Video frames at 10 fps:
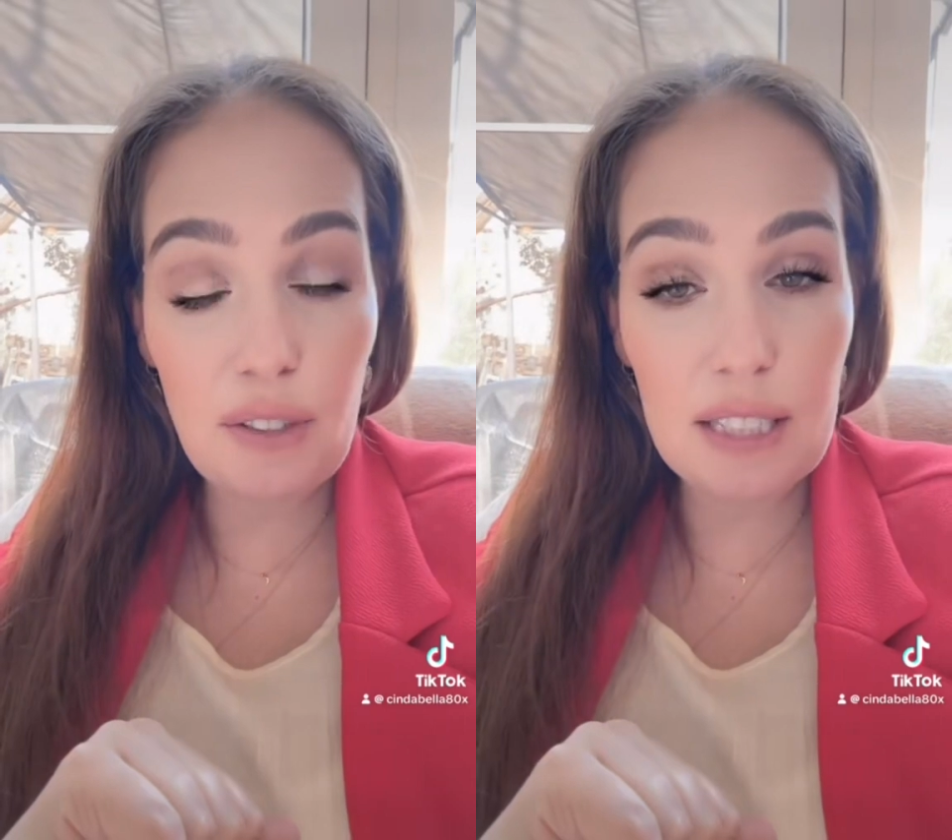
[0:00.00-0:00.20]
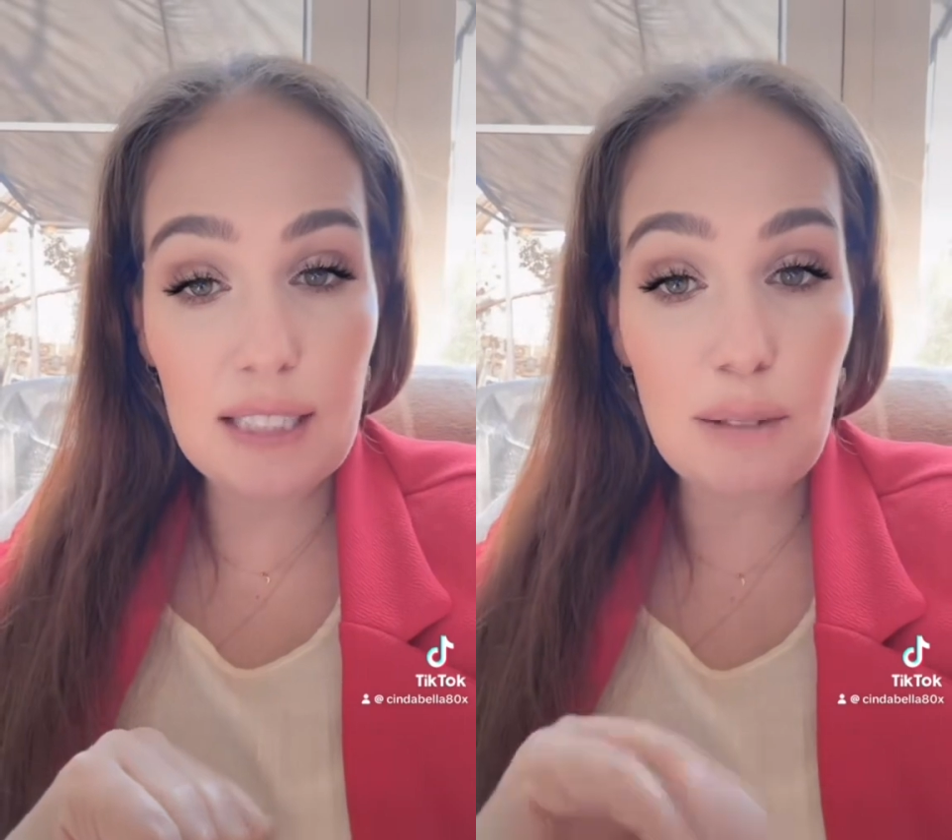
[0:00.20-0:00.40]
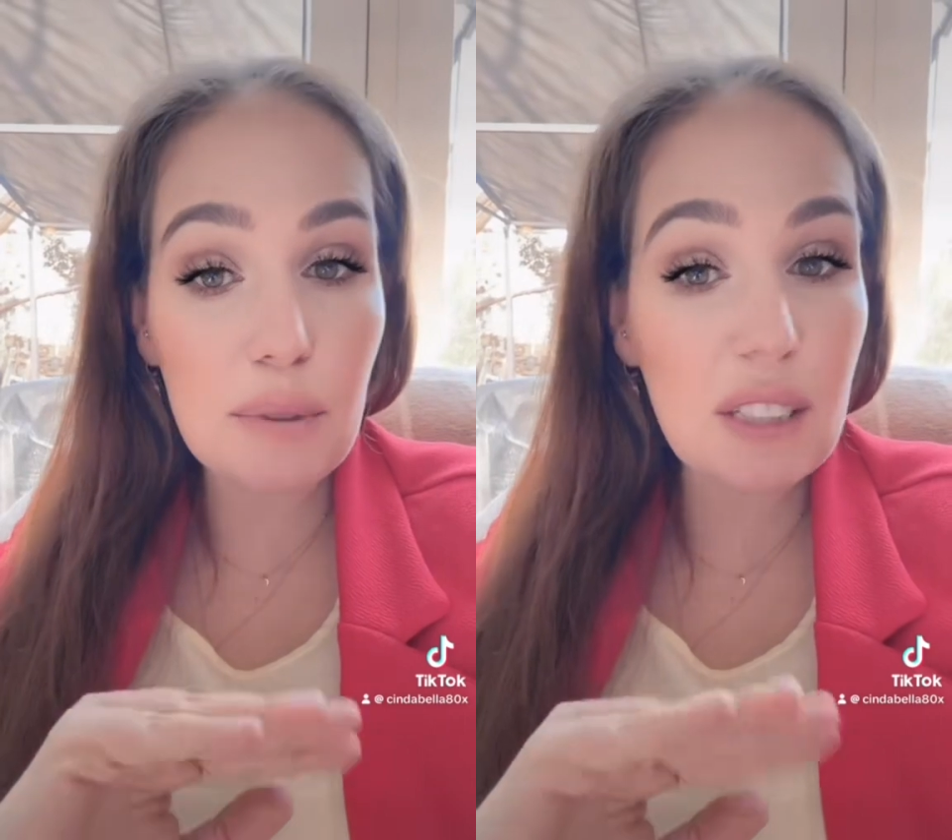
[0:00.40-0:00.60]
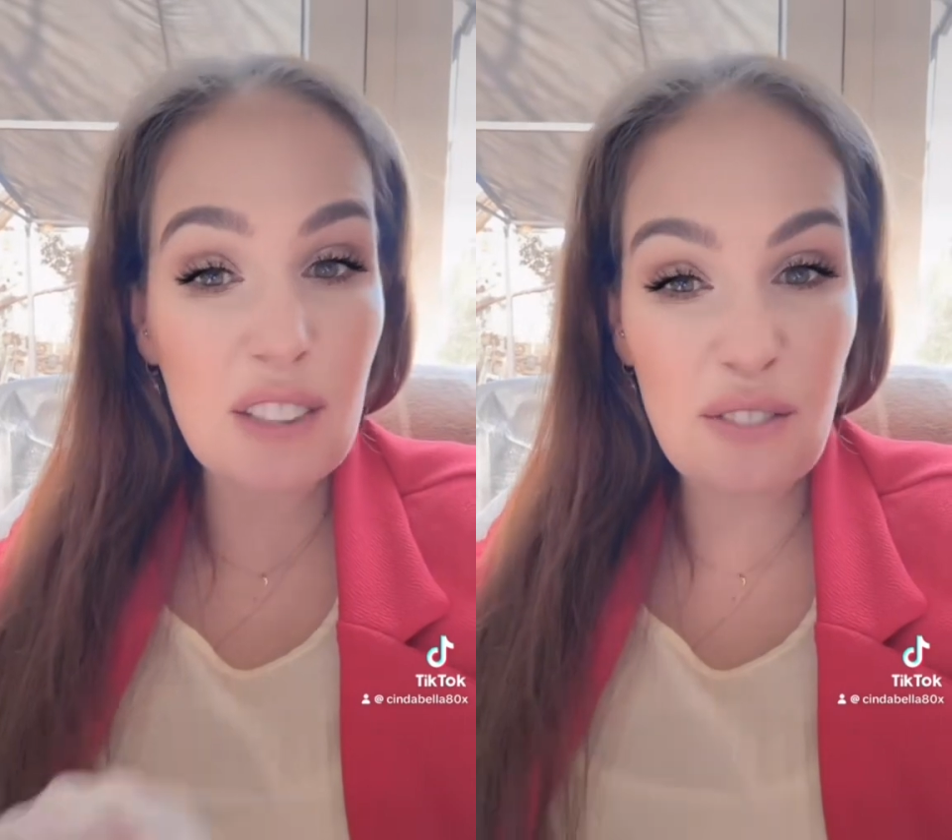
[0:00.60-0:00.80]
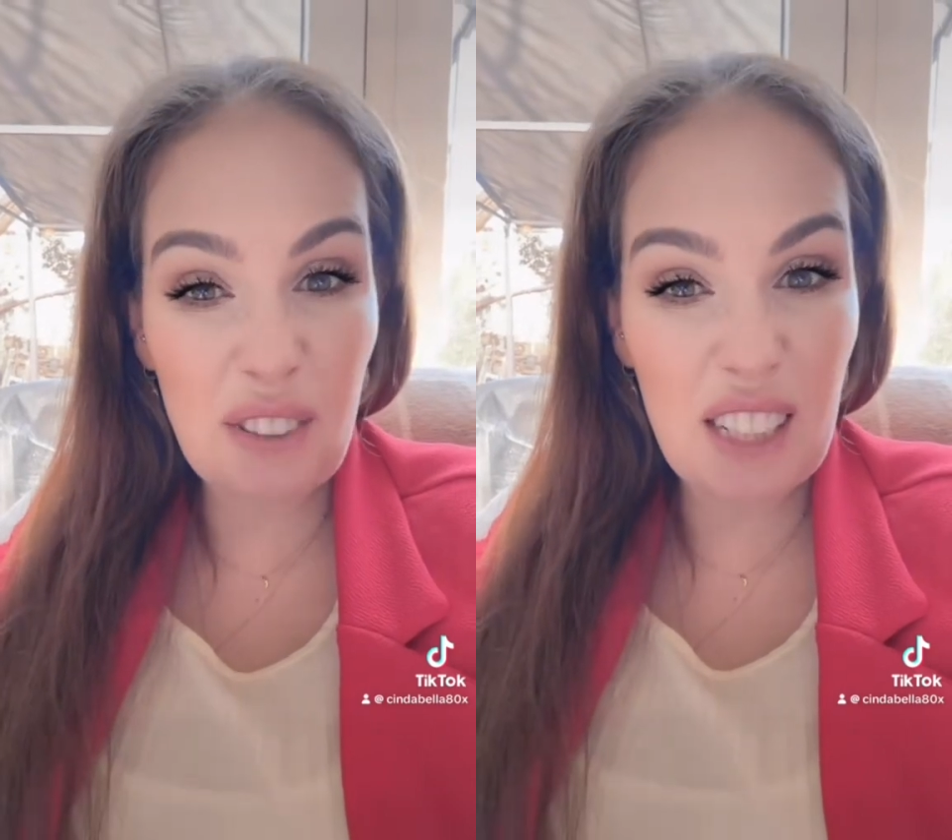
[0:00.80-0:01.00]
example,
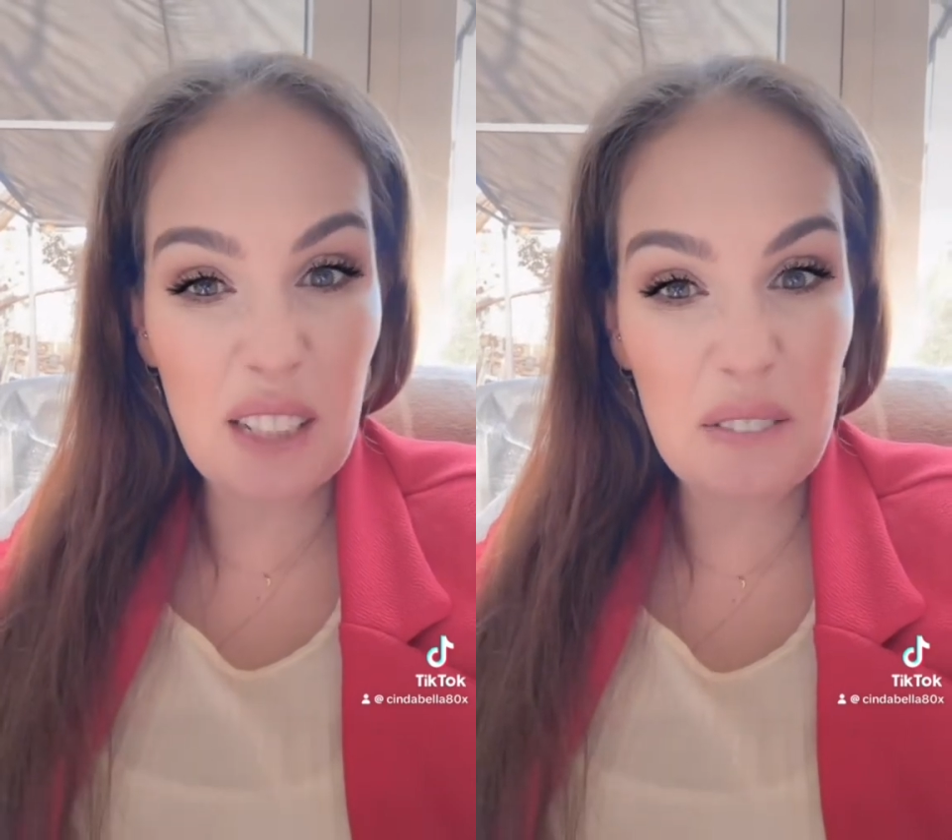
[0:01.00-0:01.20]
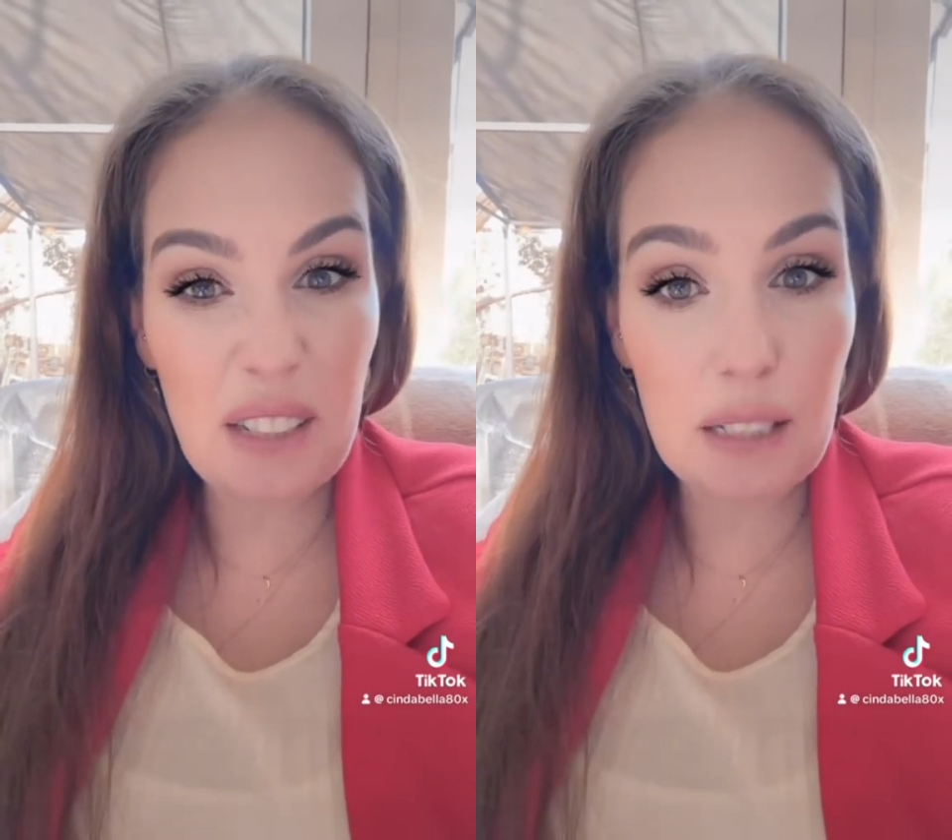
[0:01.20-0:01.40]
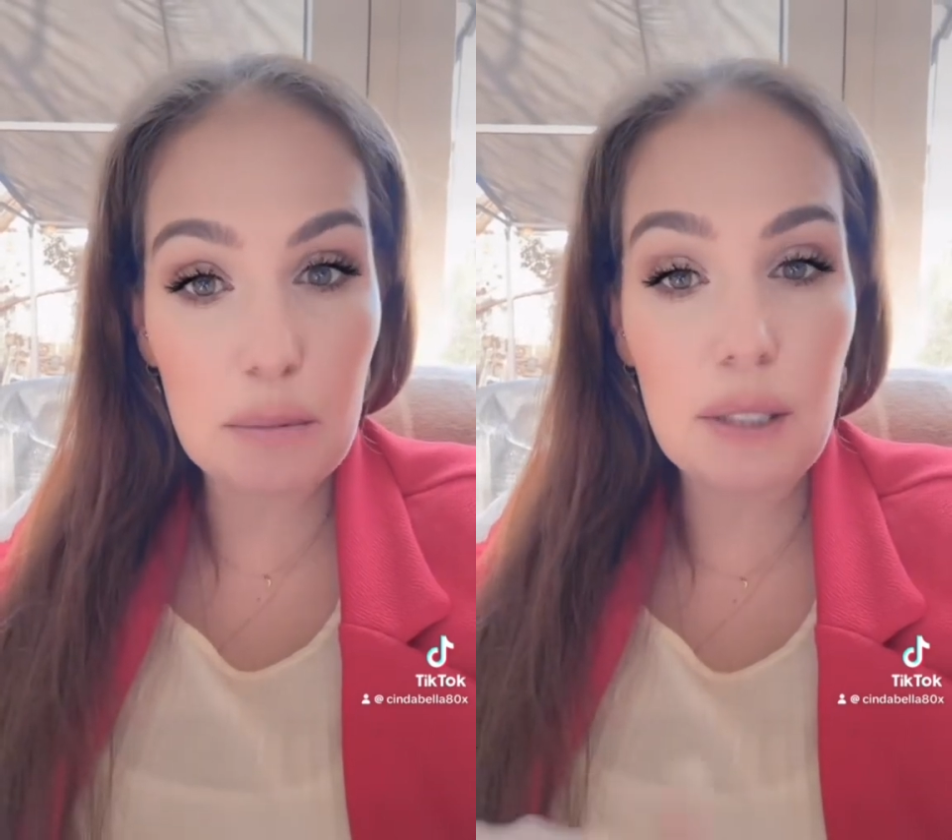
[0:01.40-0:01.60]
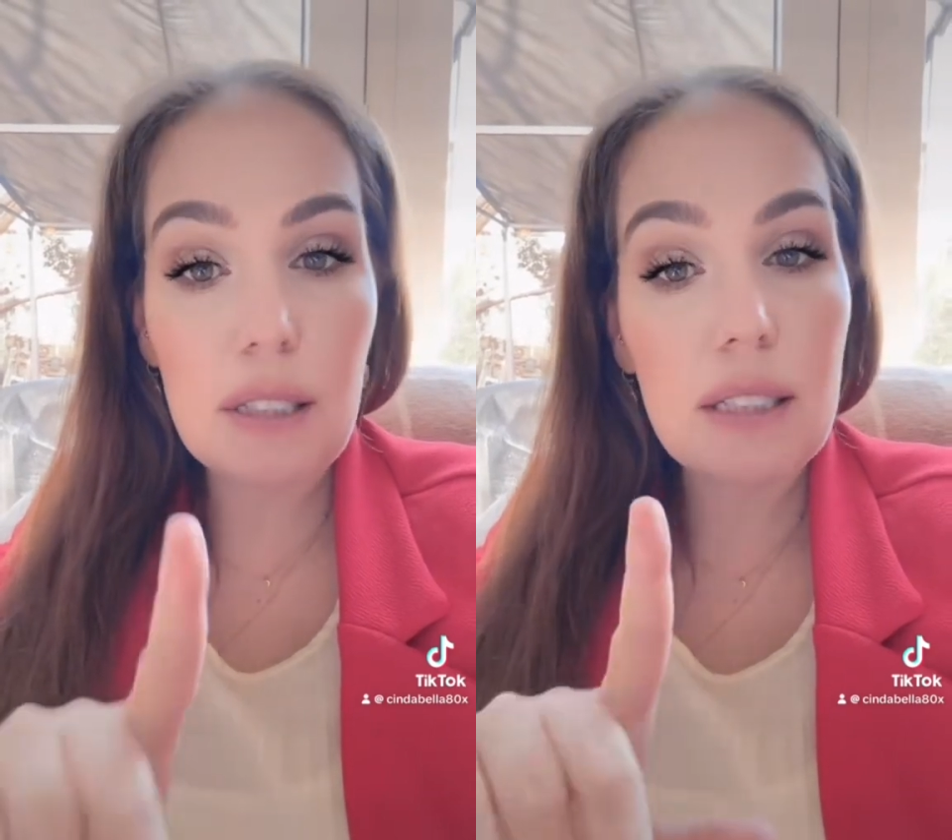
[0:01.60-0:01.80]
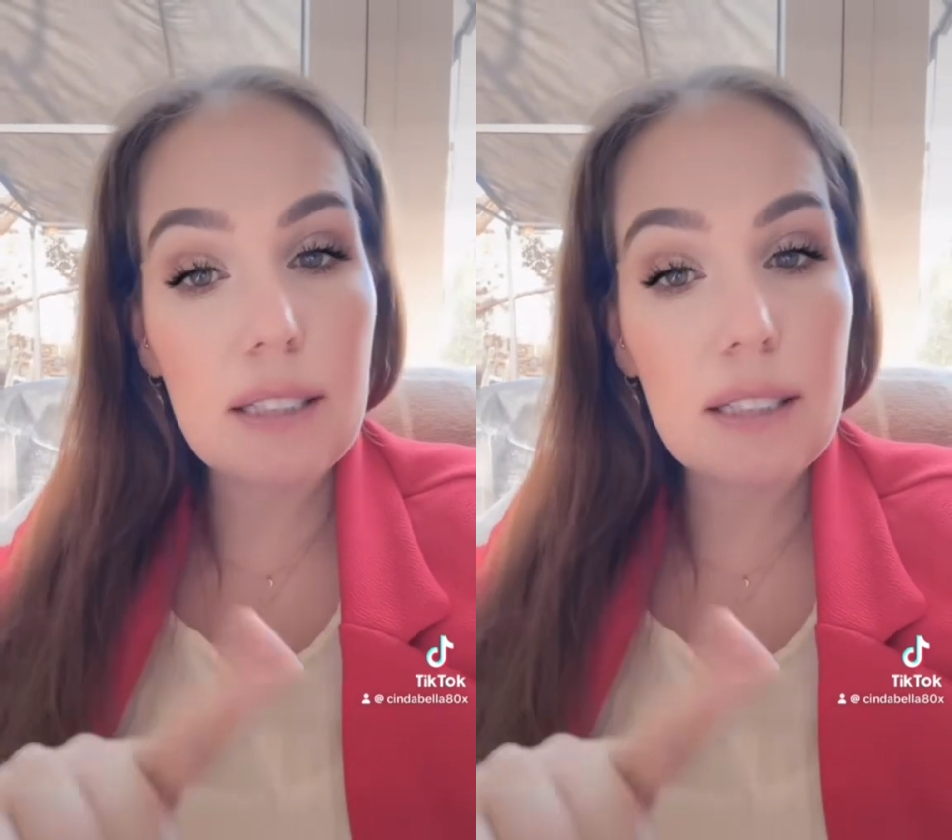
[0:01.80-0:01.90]
is freely available.